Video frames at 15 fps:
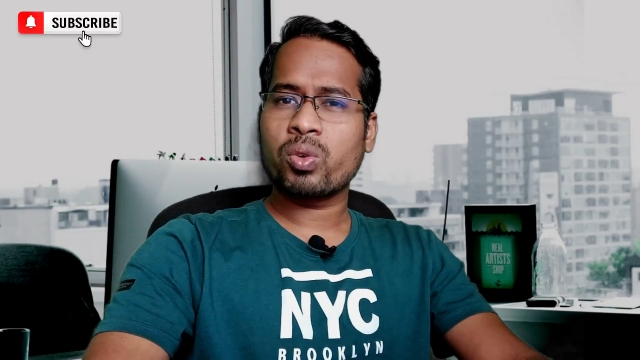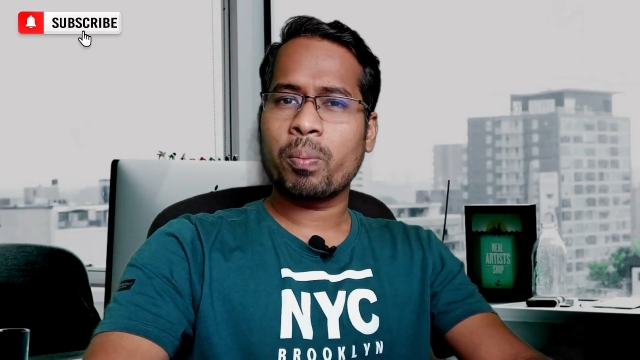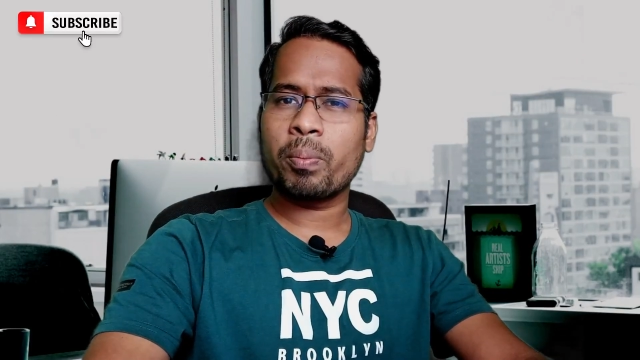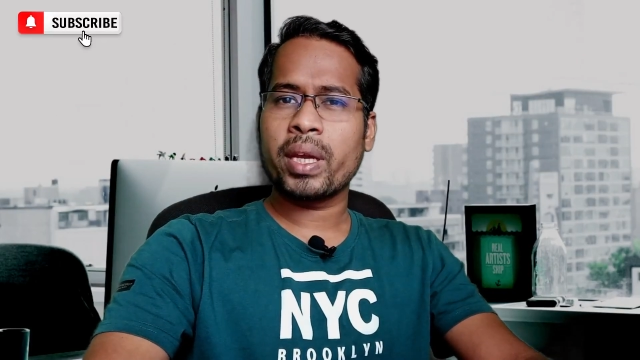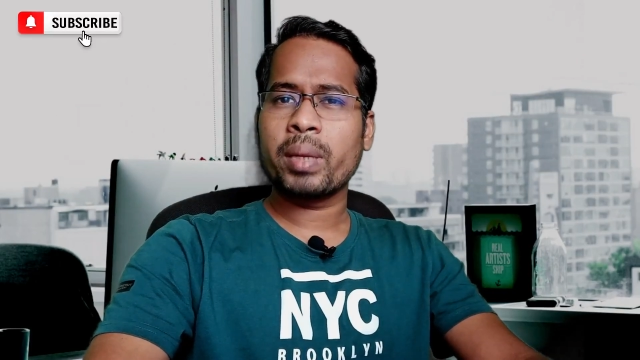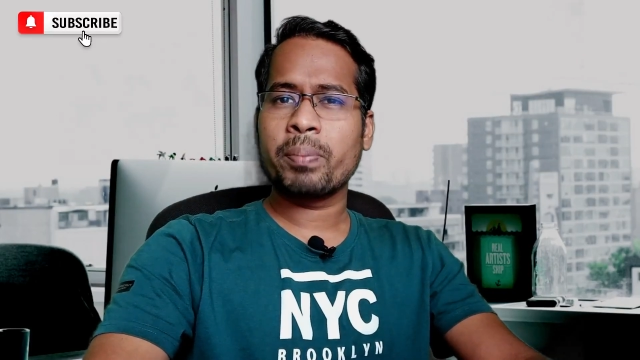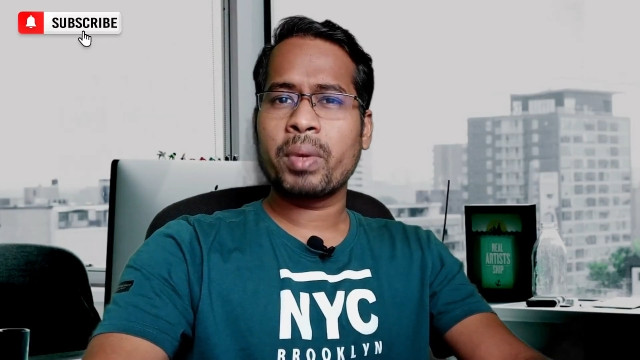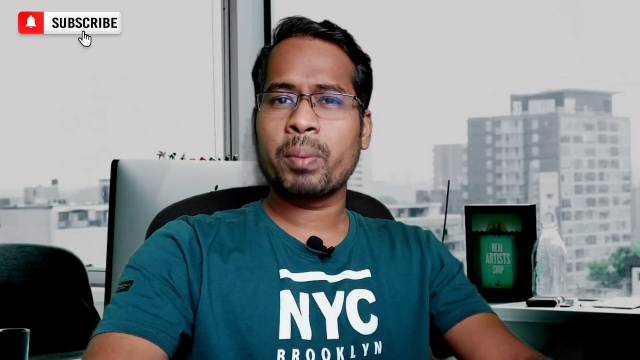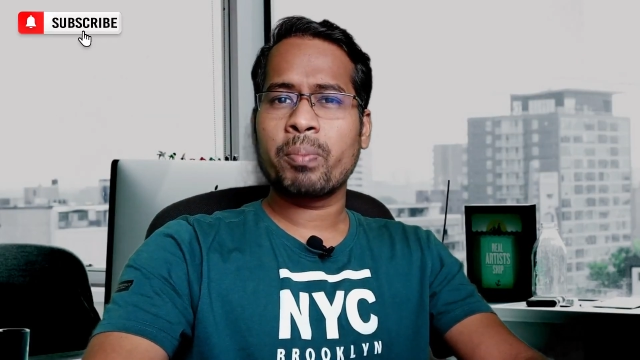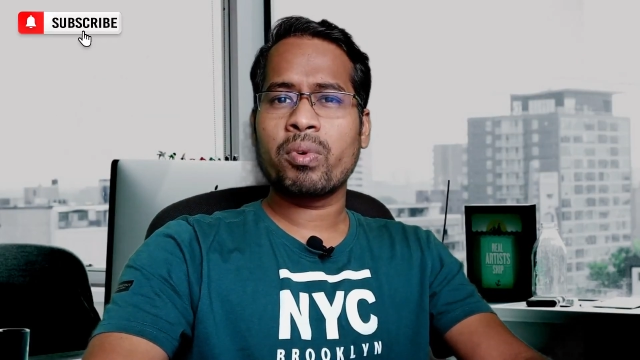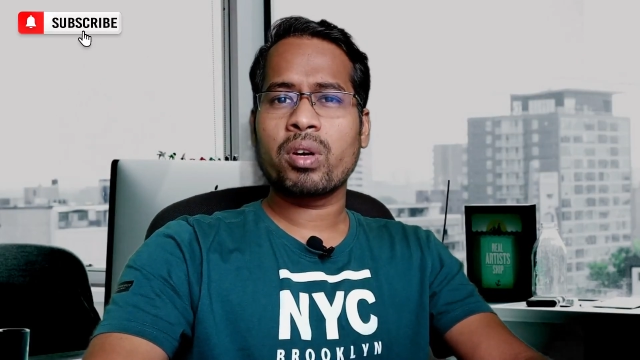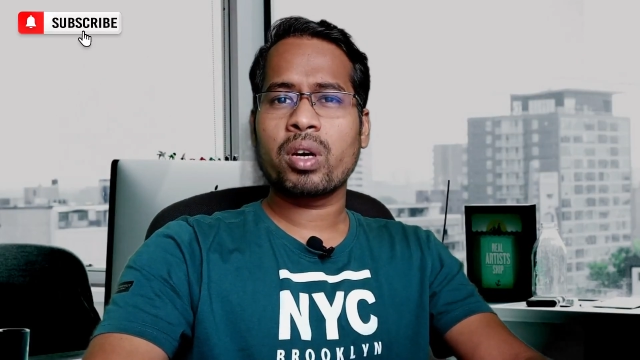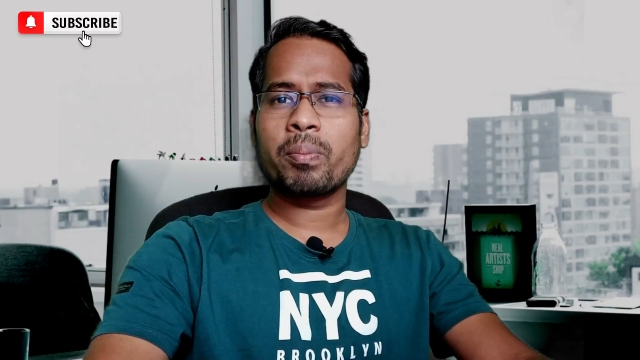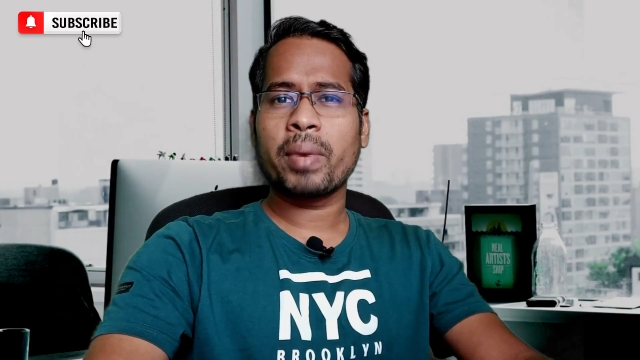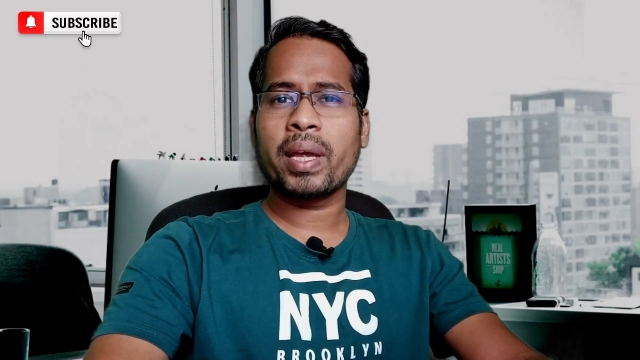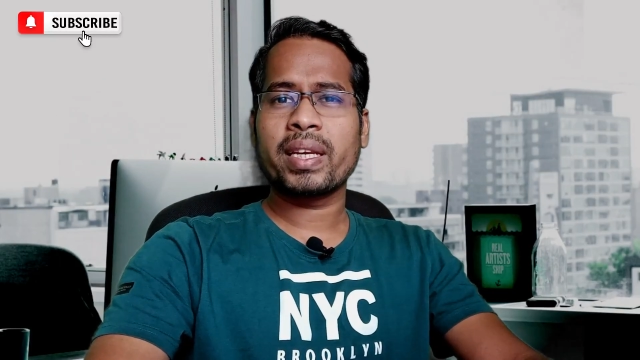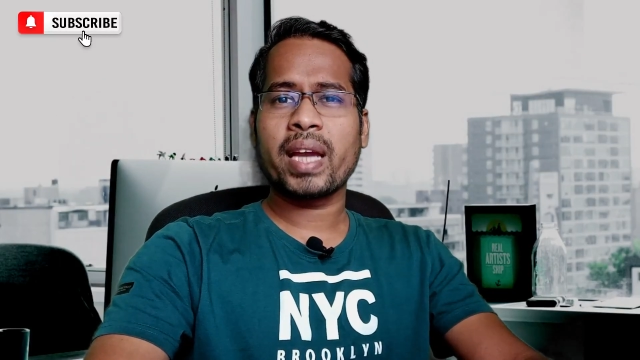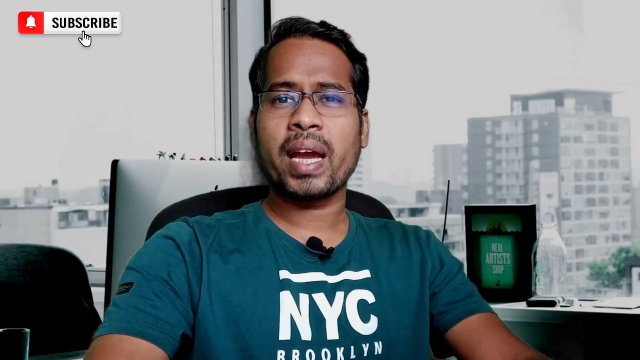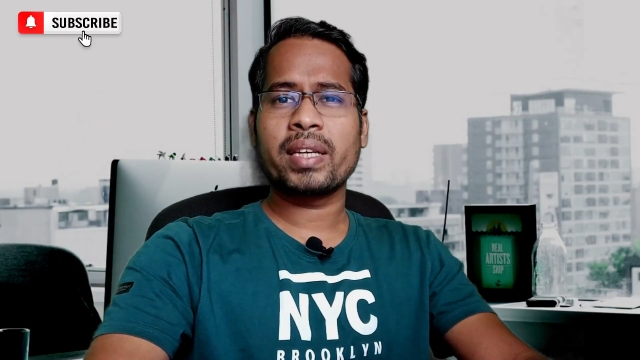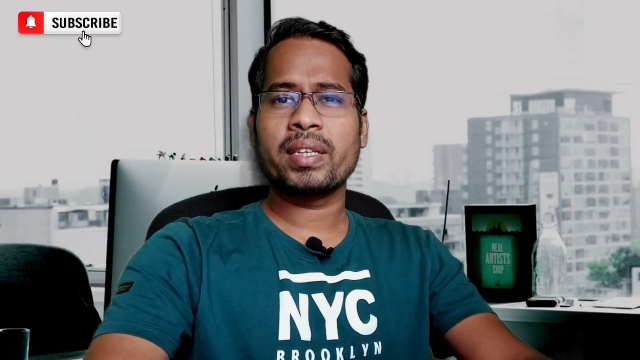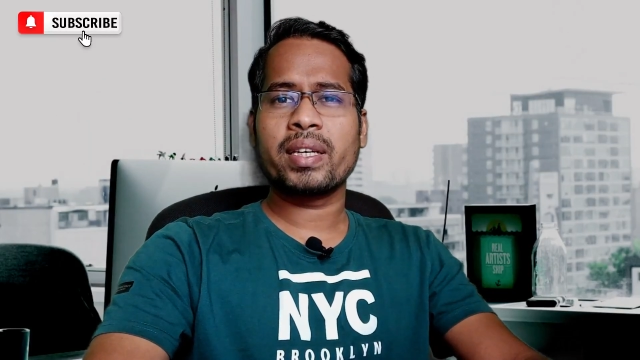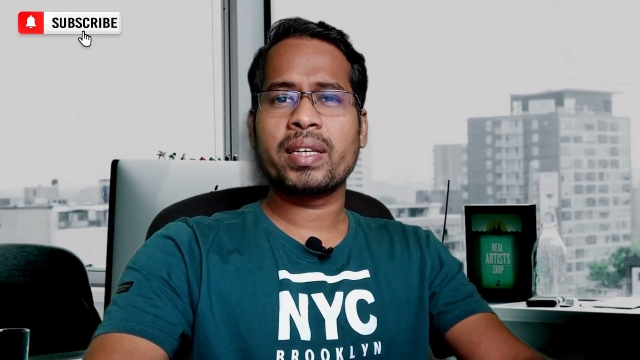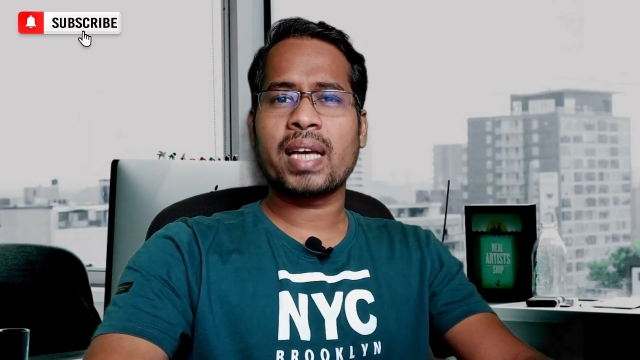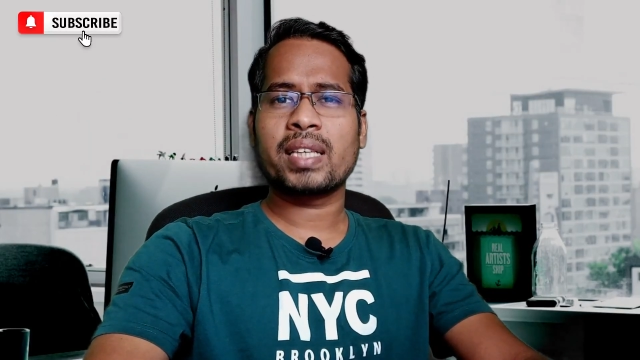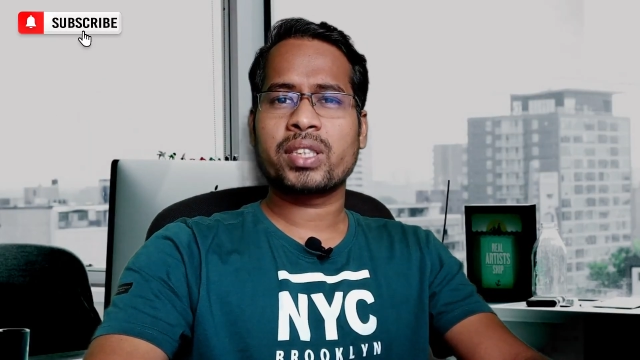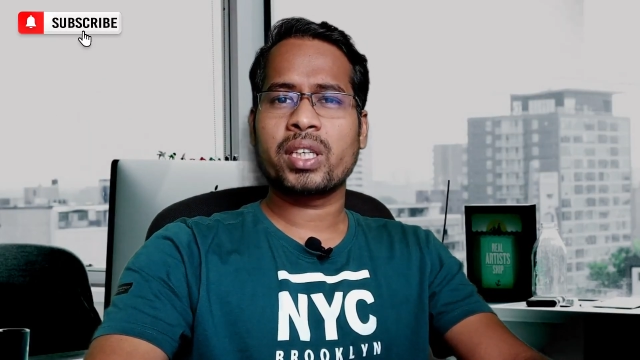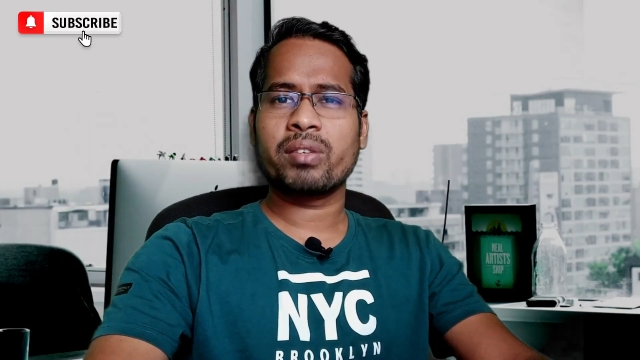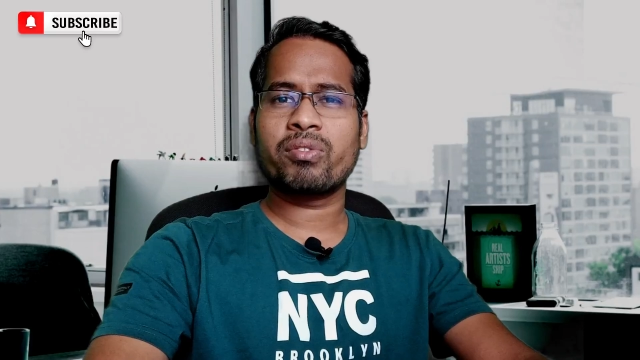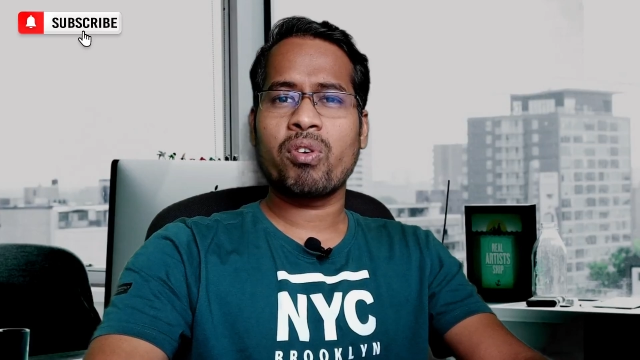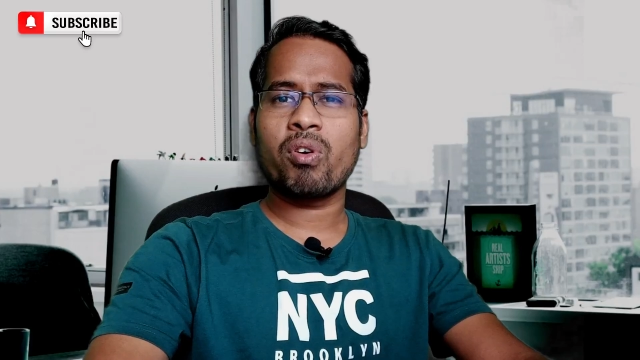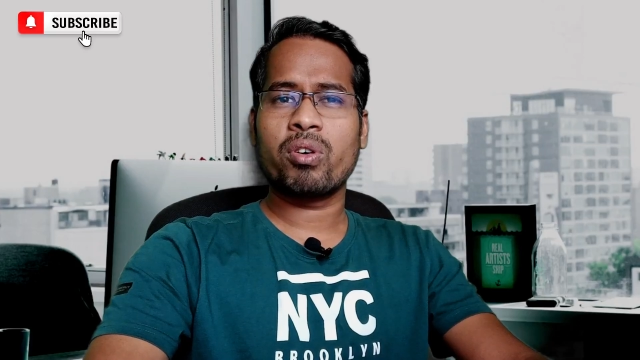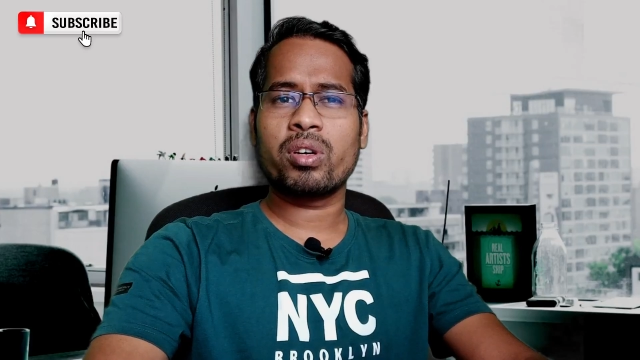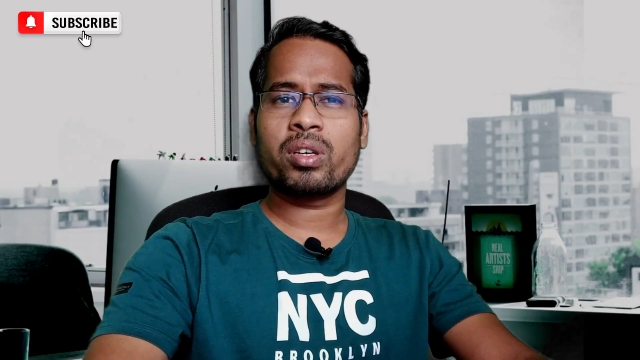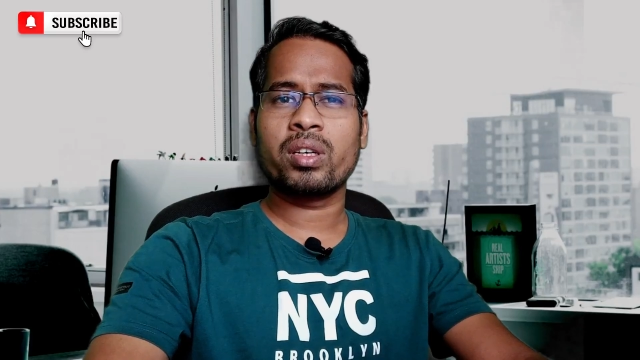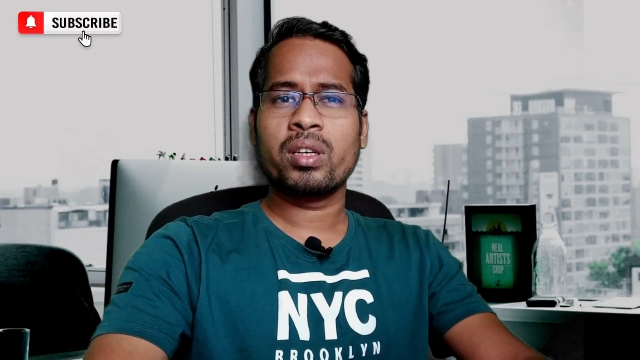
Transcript: many people or many candidates asking for